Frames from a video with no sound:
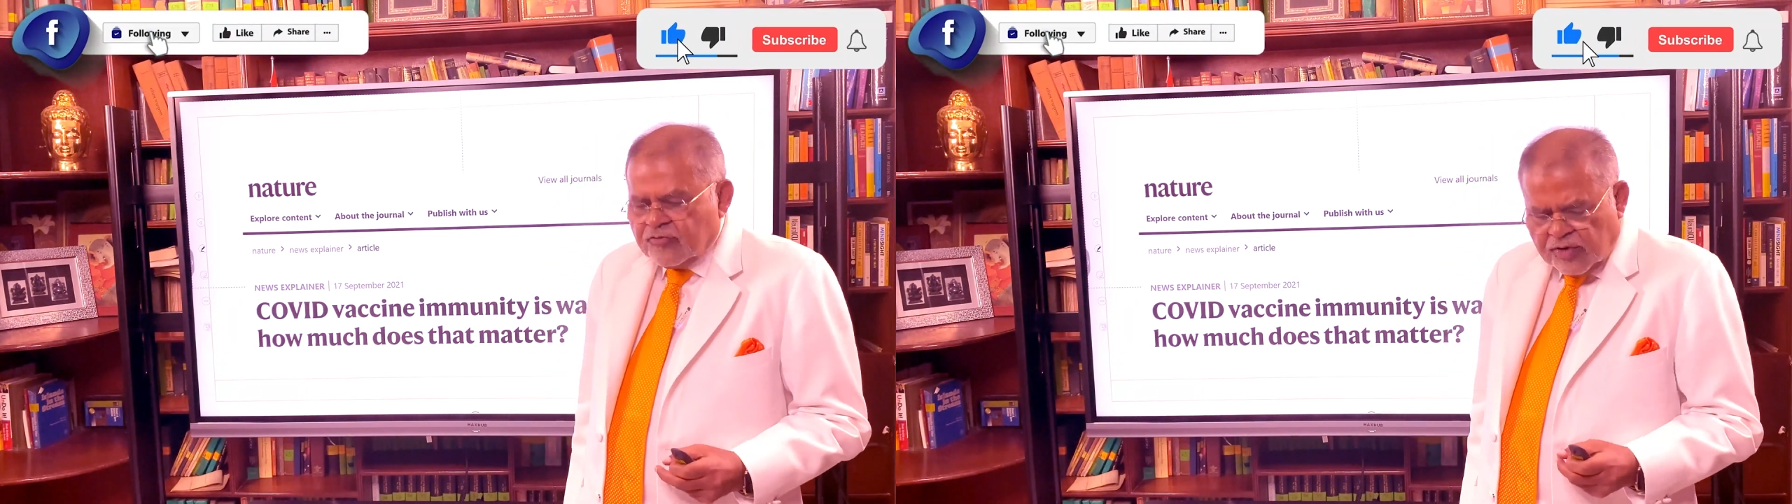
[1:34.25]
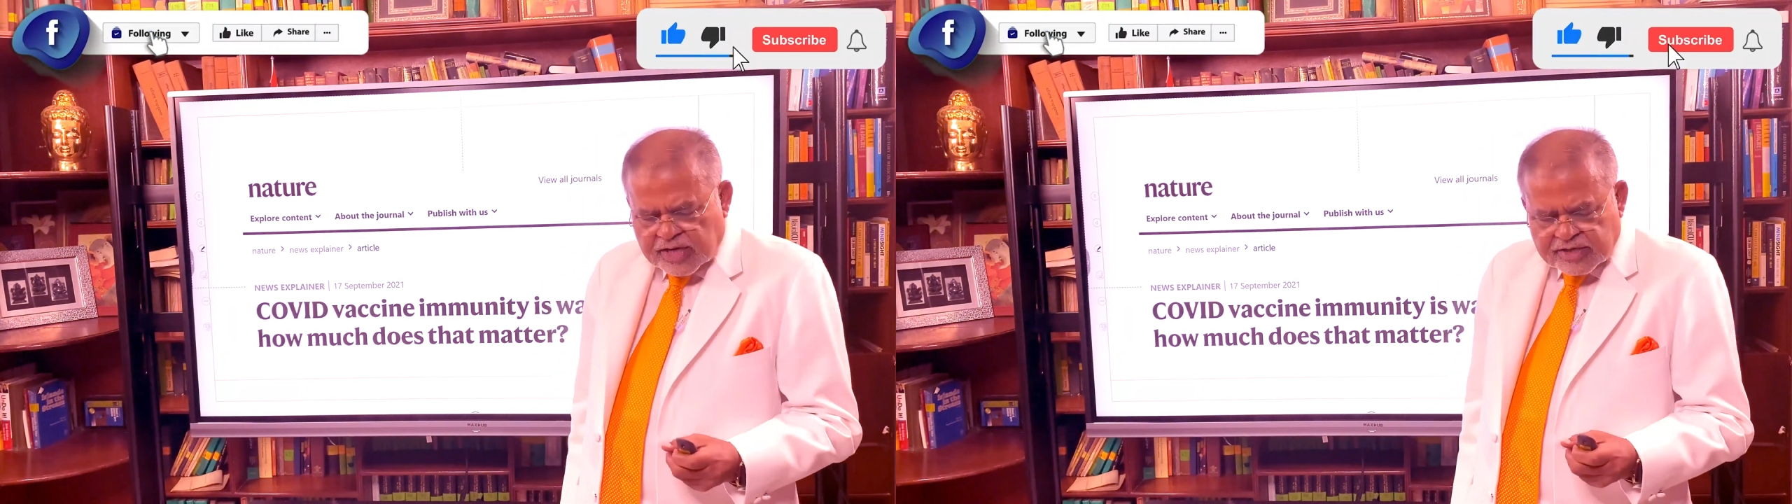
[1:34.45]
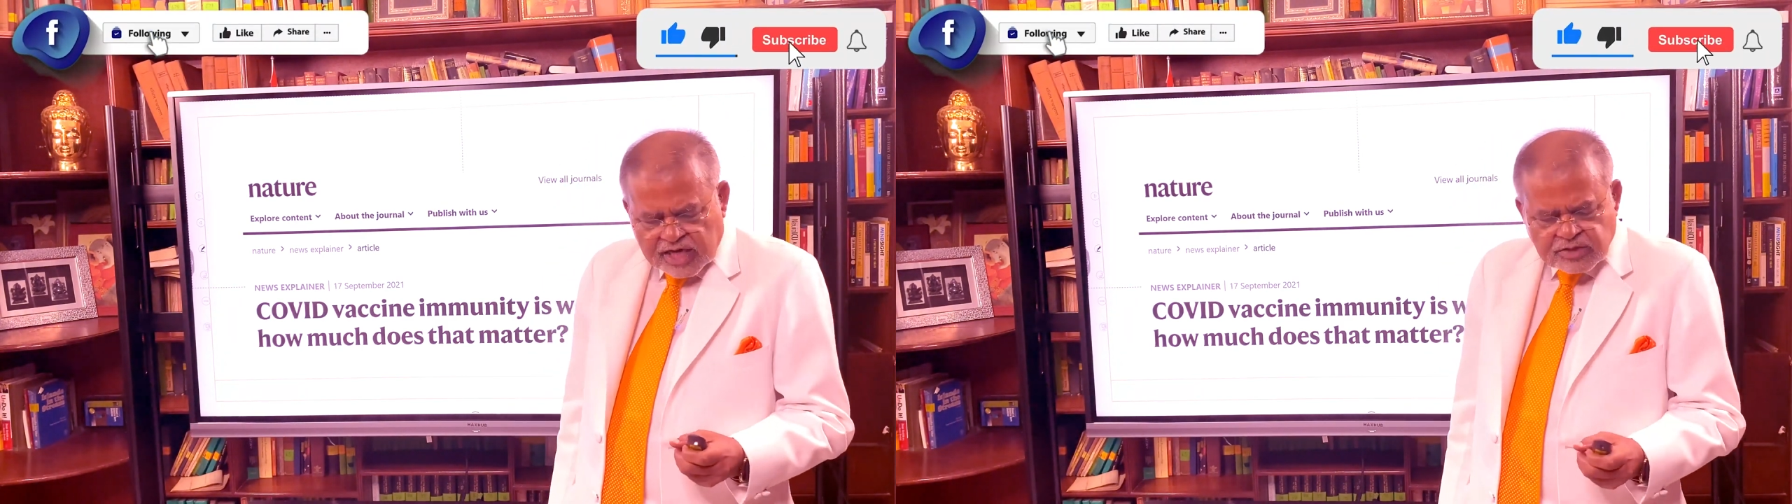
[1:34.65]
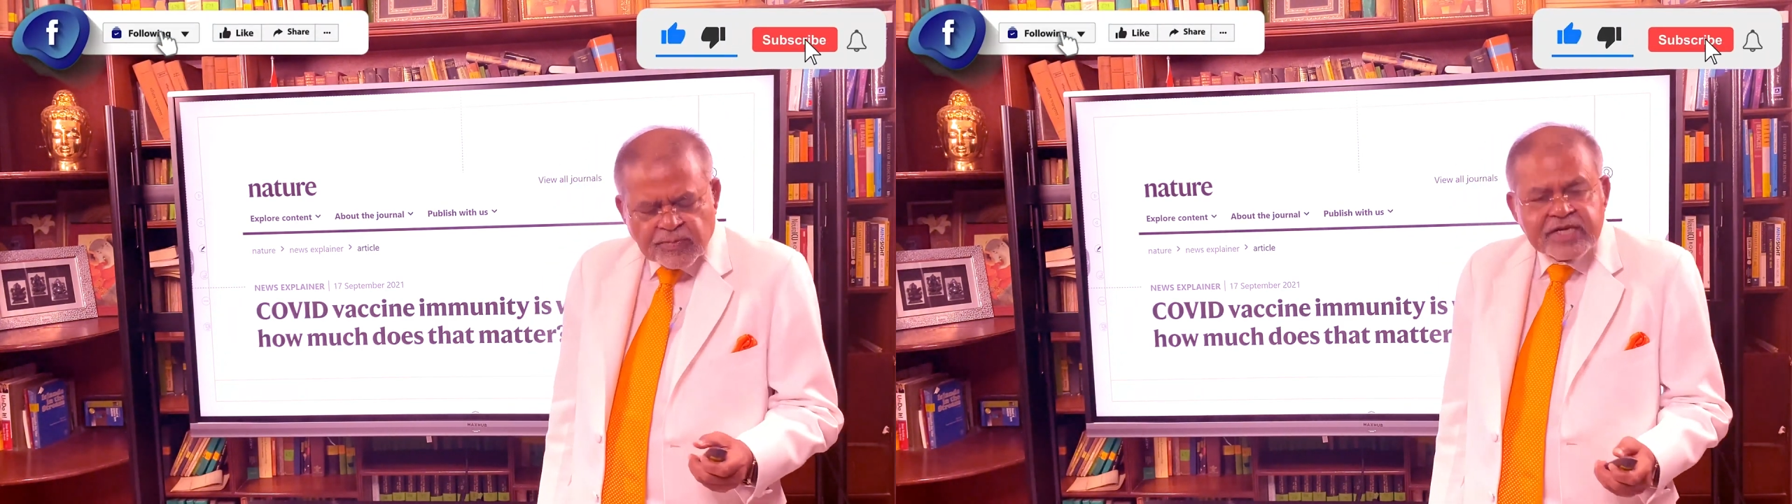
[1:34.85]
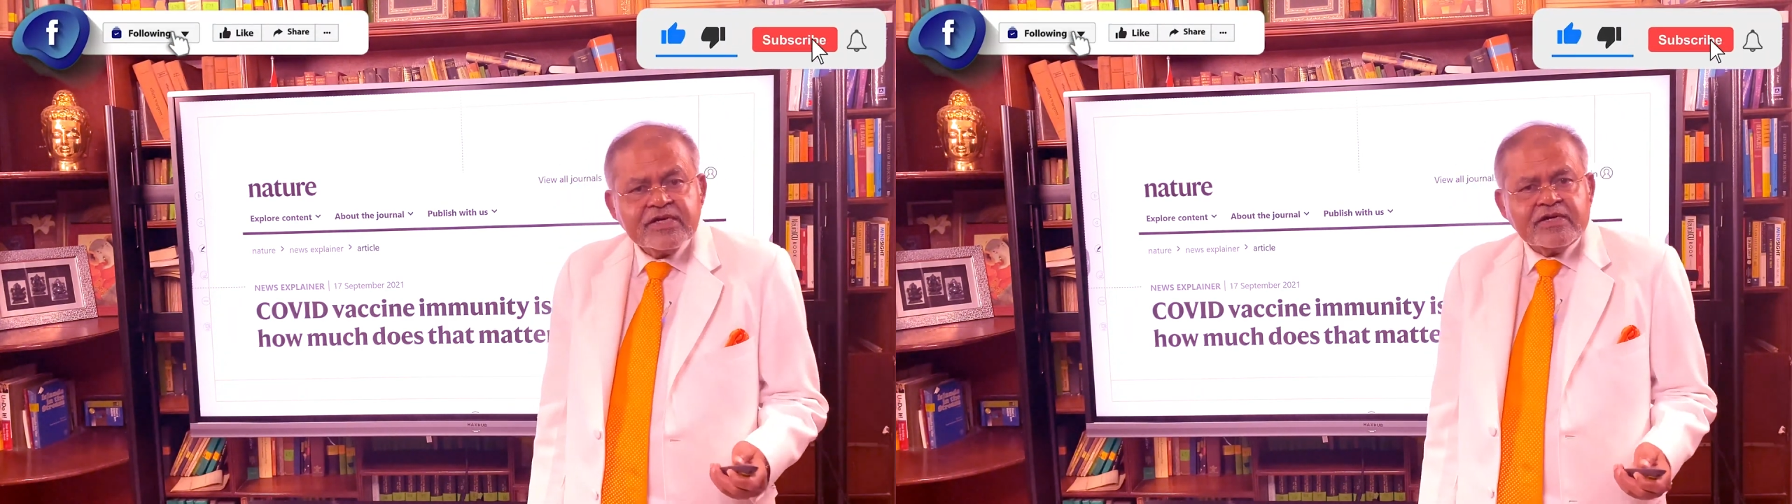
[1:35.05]
Well, it does
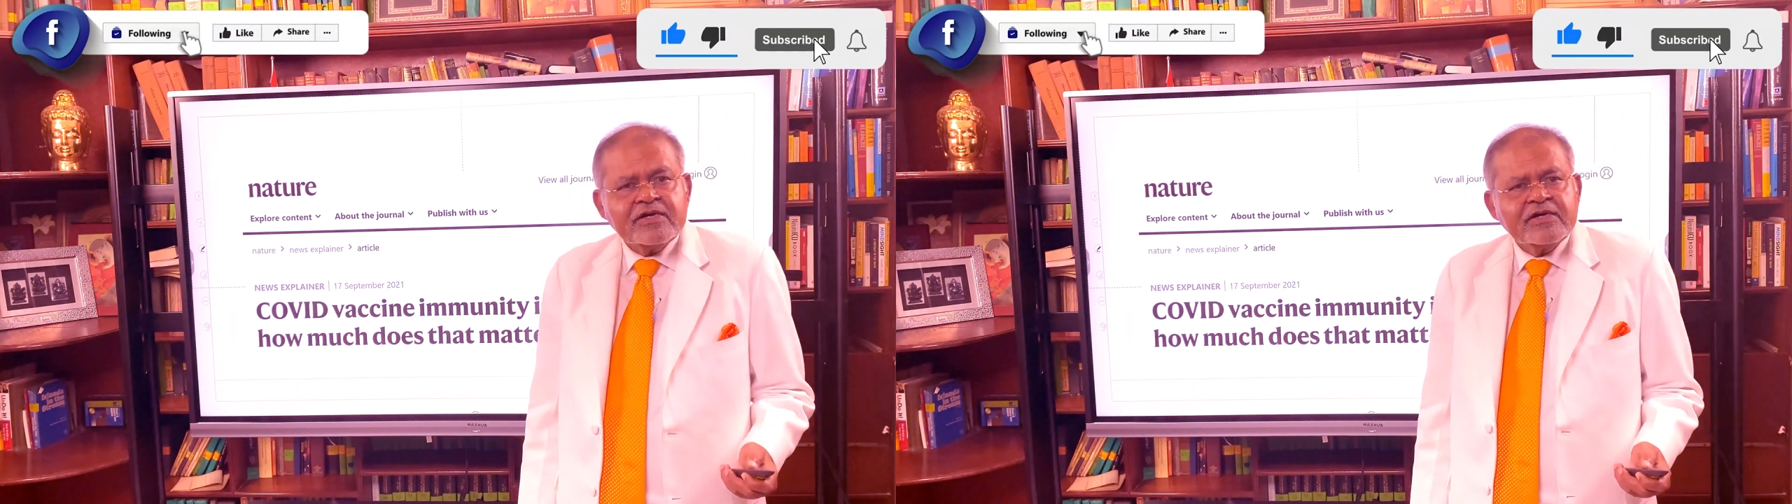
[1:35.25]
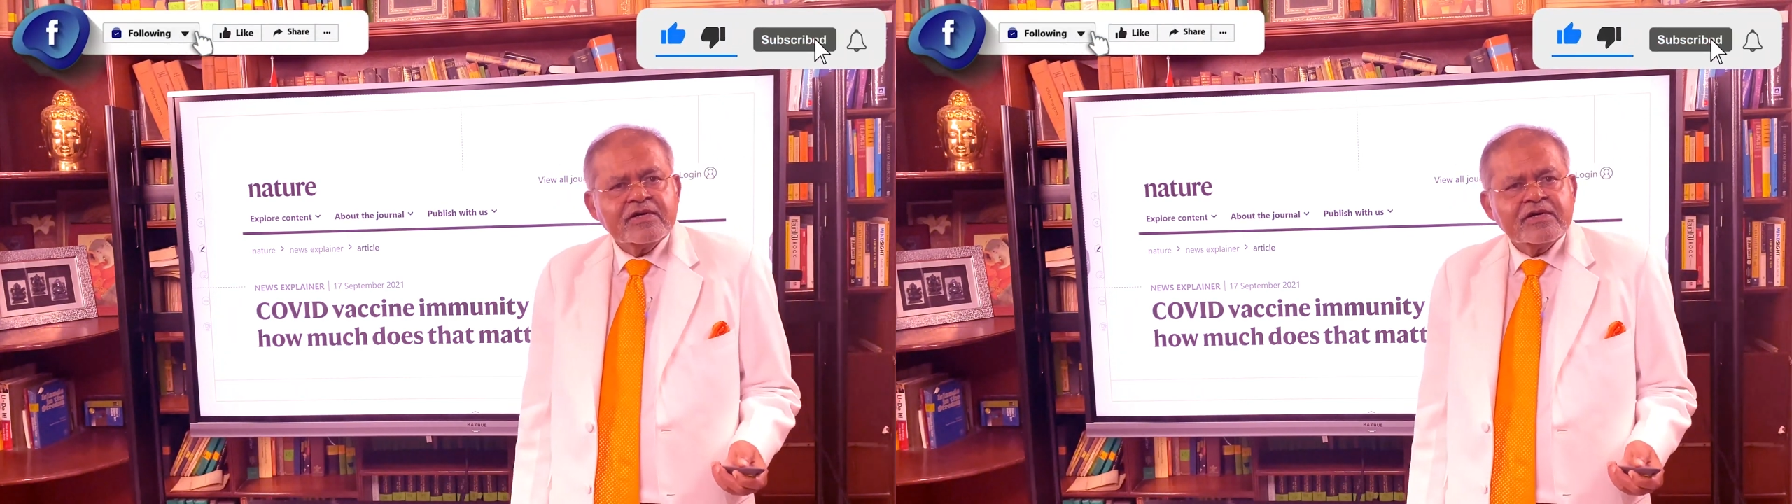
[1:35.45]
matter.